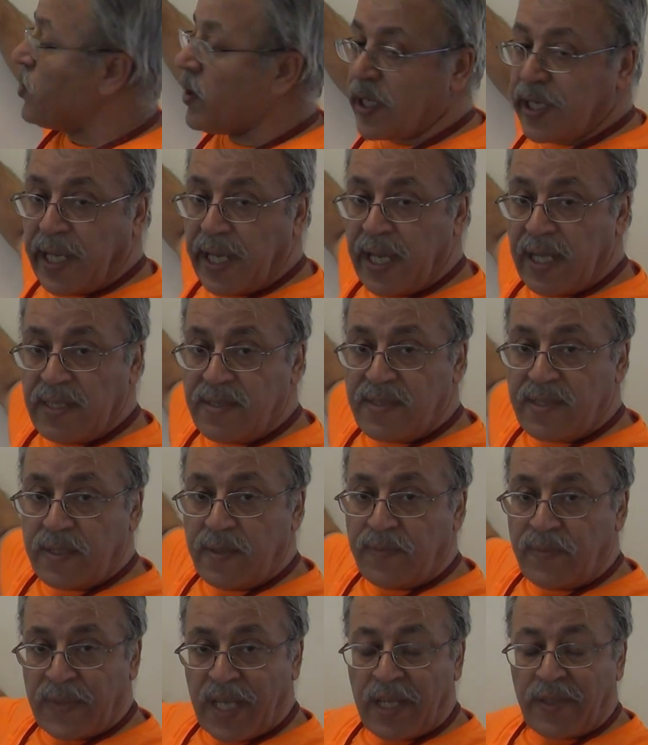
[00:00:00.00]
you are
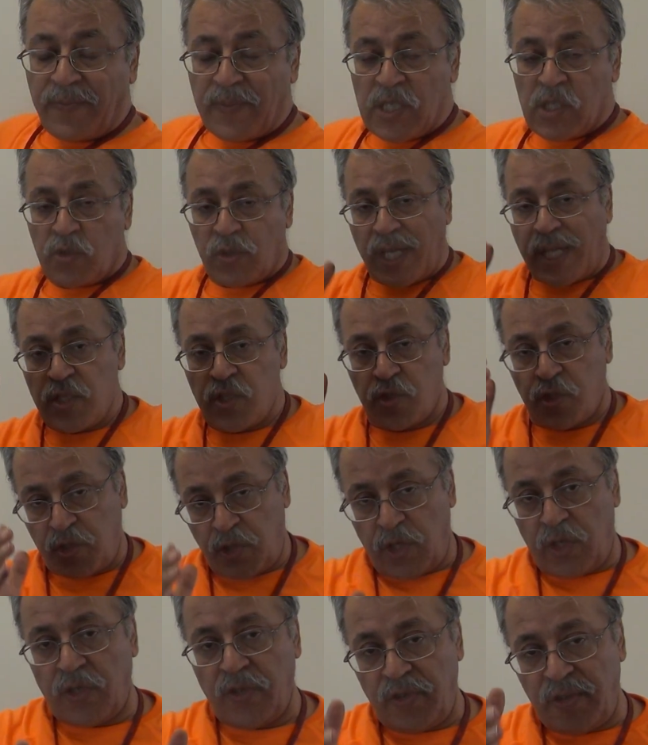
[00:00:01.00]
handsome, that means you
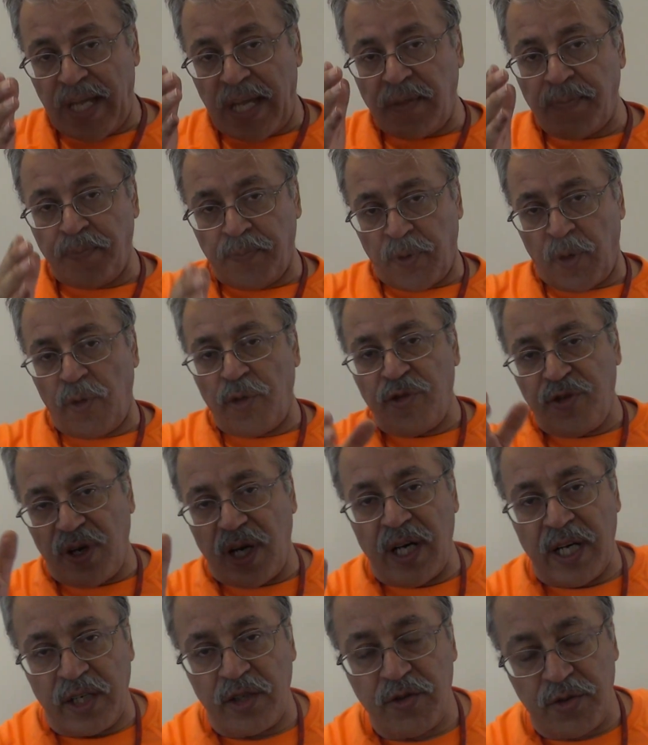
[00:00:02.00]
assert that both
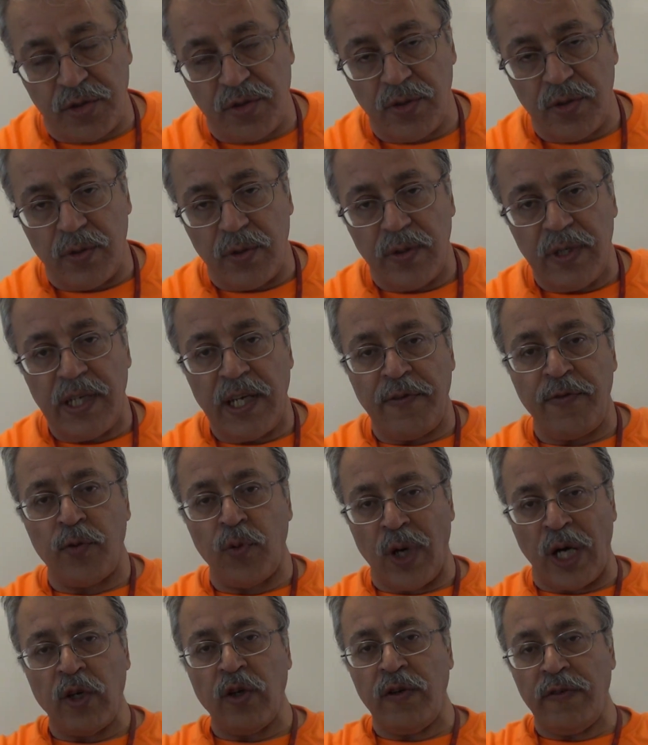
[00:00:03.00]
are true. If
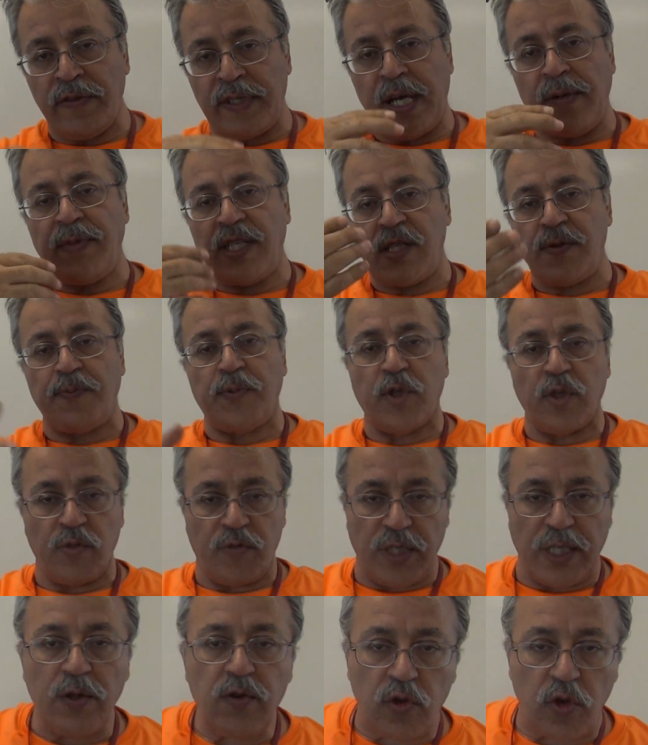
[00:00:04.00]
one of them is
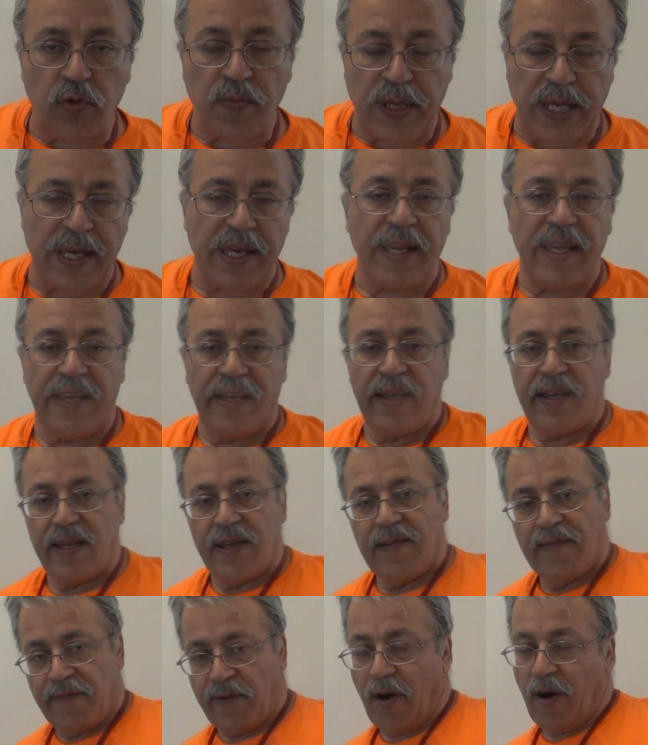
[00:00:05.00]
proven to be
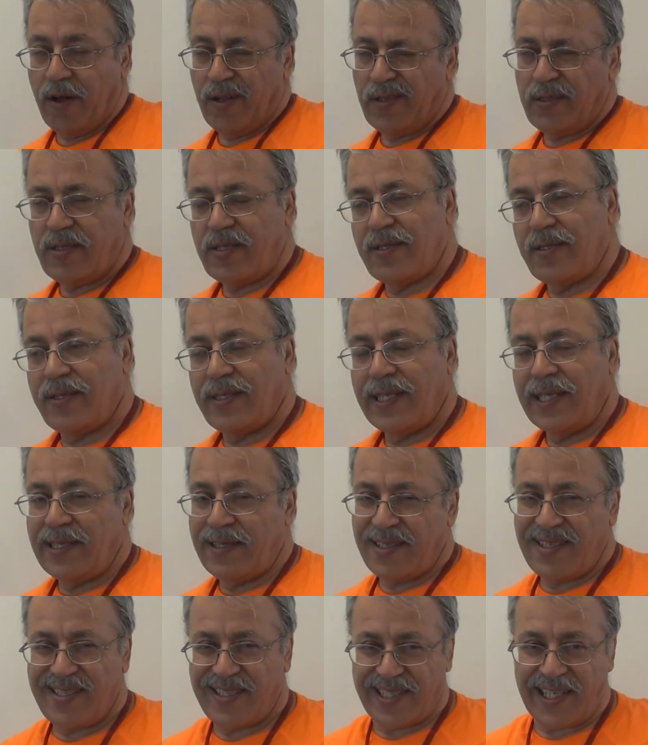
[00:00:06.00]
false, in
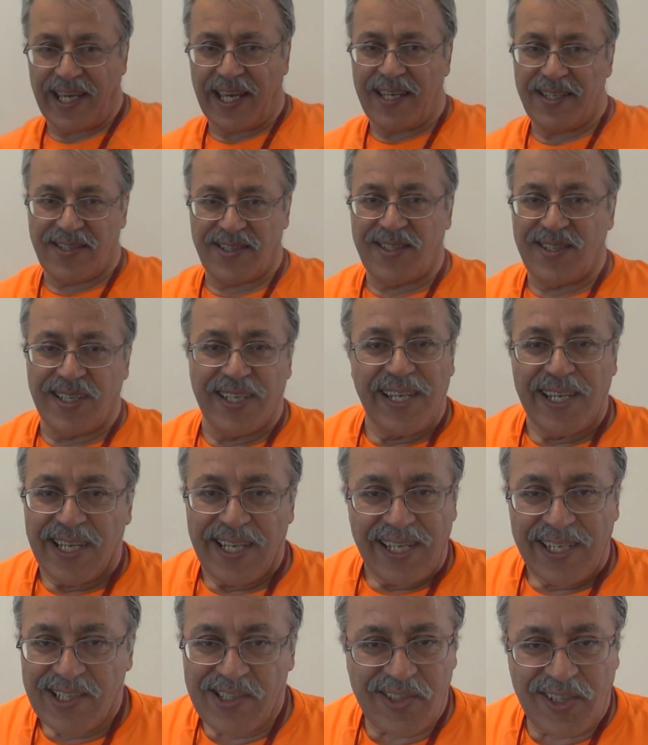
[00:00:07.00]
this case,
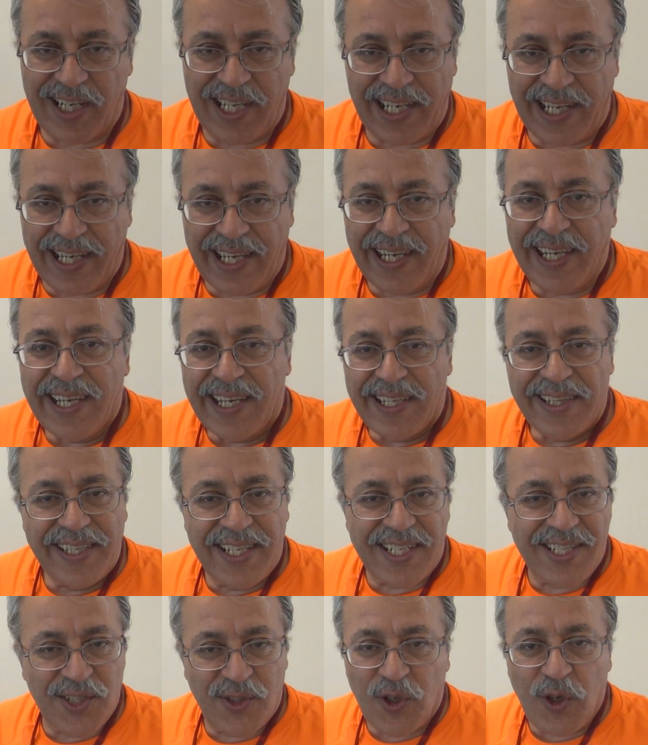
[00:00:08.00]
is really,
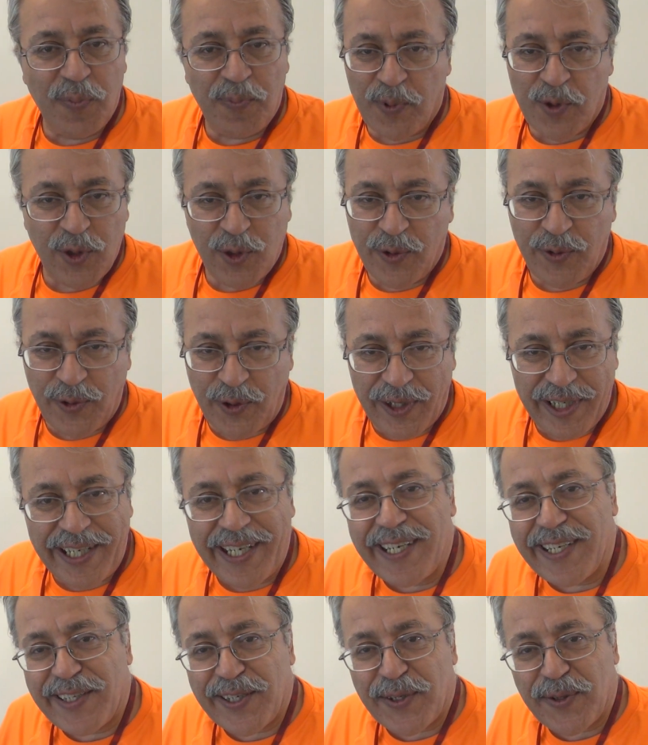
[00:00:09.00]
there is no proof for
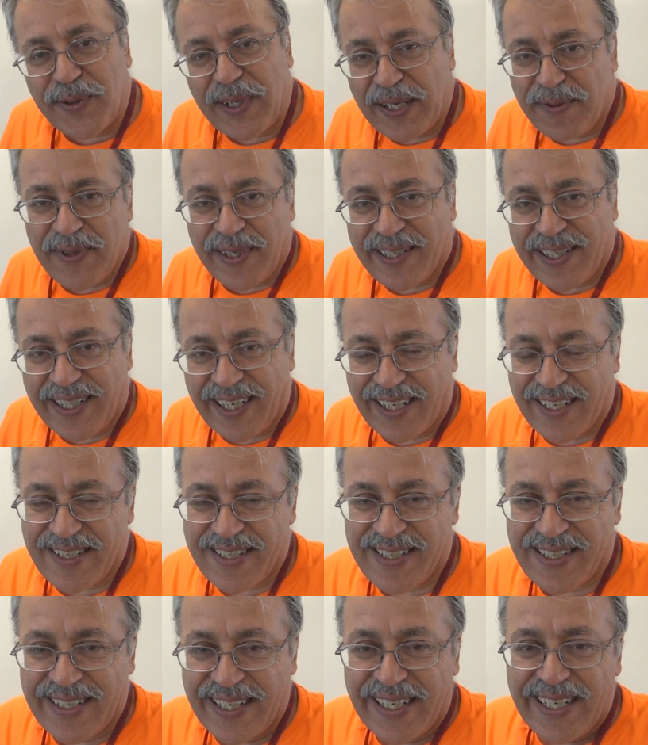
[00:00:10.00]
either way
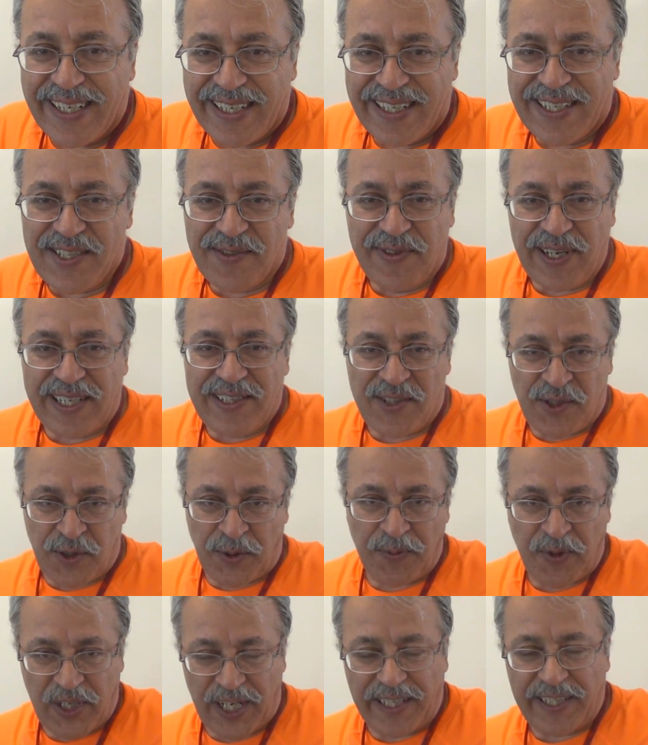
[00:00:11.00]
because it's very
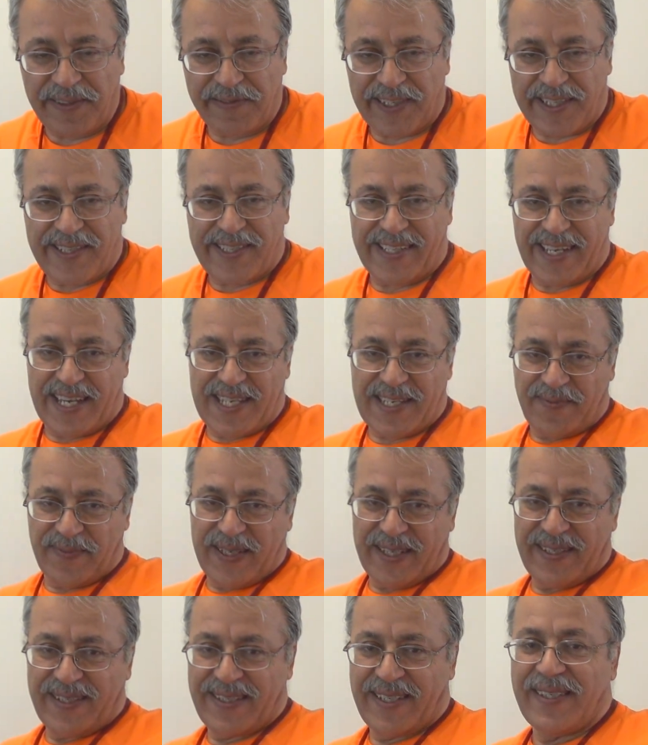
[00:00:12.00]
subjective
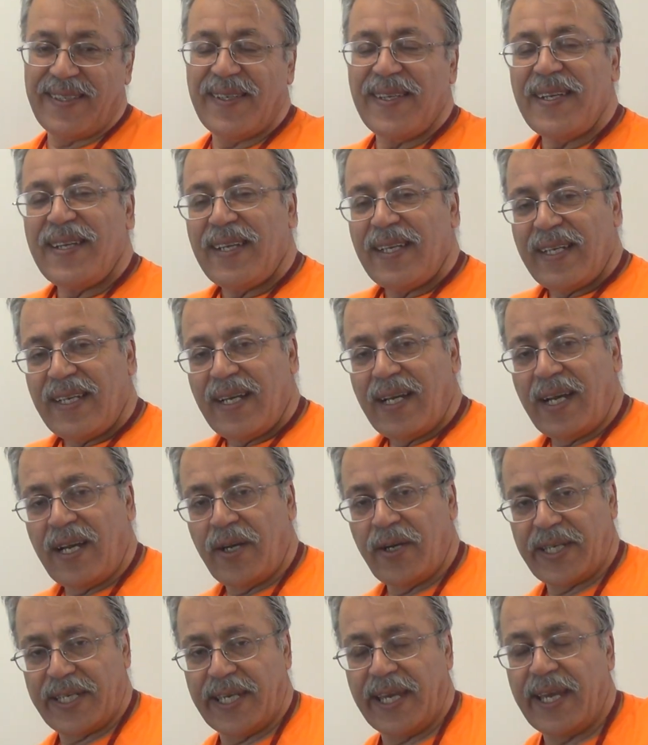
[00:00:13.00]
assessment.
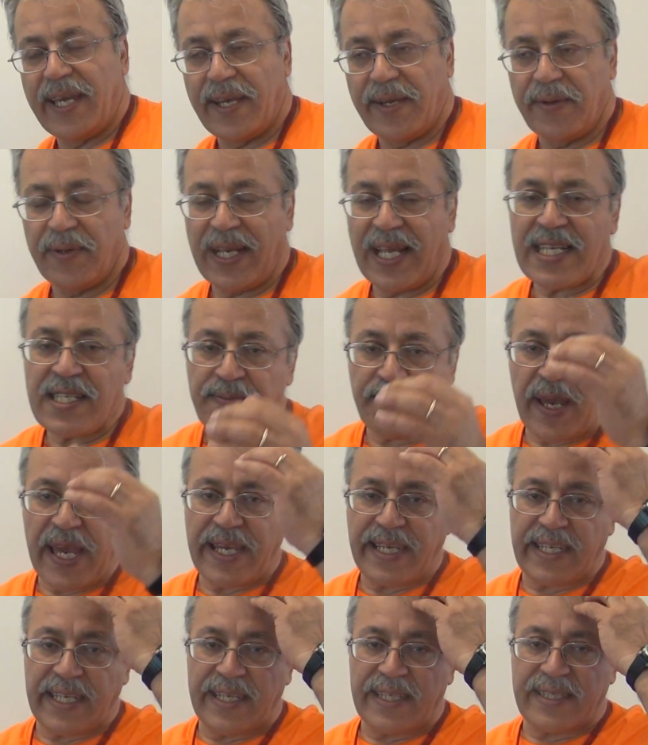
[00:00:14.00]
Okay, well, let's
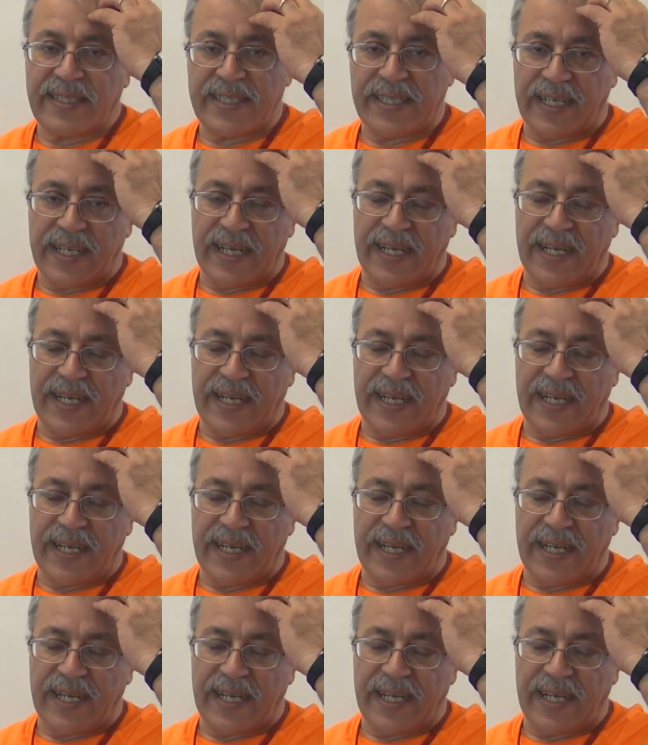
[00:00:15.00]
make it